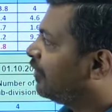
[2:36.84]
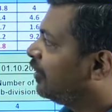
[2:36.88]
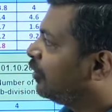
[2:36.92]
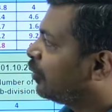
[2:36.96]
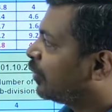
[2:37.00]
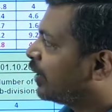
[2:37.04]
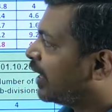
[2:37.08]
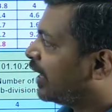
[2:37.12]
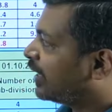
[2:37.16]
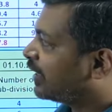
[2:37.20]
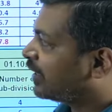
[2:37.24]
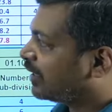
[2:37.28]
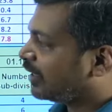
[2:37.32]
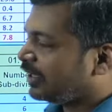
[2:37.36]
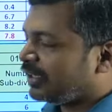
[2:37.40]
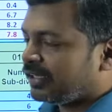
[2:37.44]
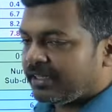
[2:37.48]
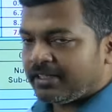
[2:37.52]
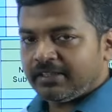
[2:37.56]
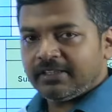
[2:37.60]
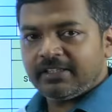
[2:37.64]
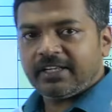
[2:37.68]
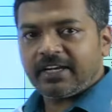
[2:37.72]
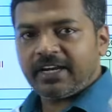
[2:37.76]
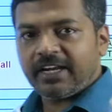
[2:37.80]
we look at
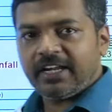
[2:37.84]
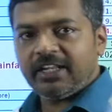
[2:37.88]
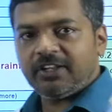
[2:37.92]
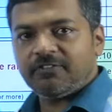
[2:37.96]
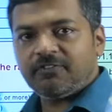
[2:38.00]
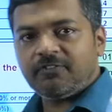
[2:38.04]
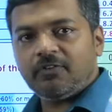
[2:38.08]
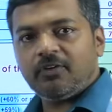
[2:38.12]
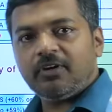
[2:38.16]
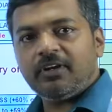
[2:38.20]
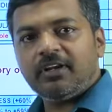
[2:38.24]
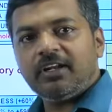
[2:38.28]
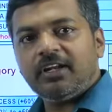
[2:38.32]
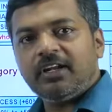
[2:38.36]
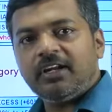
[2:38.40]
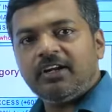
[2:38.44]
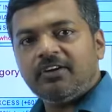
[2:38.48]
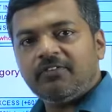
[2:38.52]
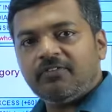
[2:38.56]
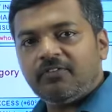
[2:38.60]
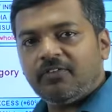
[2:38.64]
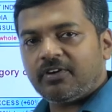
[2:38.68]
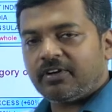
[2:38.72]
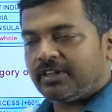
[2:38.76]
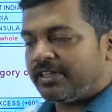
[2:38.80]
the rainfall
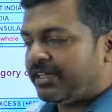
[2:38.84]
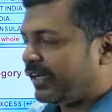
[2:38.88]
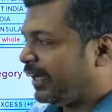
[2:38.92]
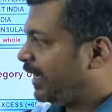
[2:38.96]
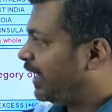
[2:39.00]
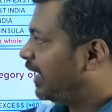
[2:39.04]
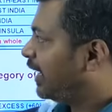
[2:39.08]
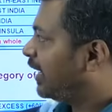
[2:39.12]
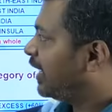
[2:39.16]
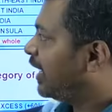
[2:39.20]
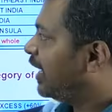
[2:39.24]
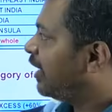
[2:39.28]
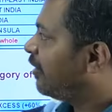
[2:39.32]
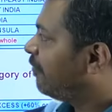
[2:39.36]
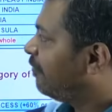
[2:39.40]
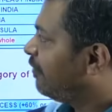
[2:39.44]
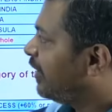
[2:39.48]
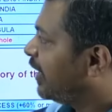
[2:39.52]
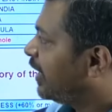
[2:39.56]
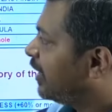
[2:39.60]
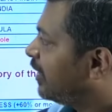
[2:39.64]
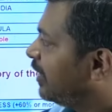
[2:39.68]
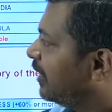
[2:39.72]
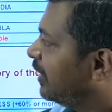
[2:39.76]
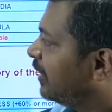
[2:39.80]
for the entire
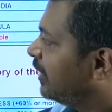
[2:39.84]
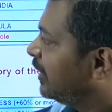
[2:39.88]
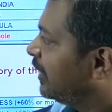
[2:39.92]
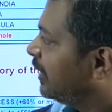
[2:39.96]
week